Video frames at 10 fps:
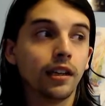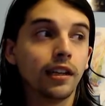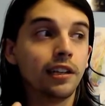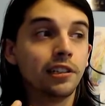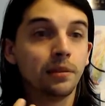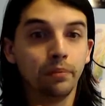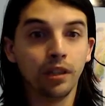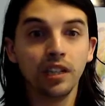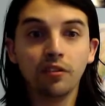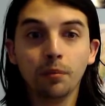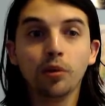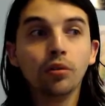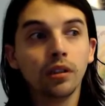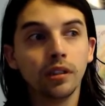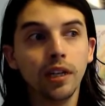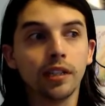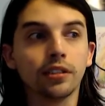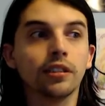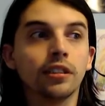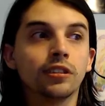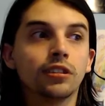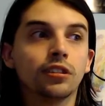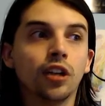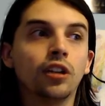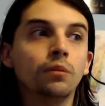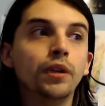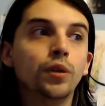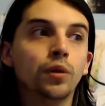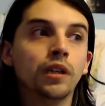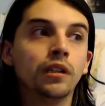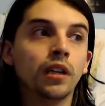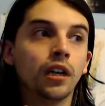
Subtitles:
Is it believable? Yes. It's stuck in between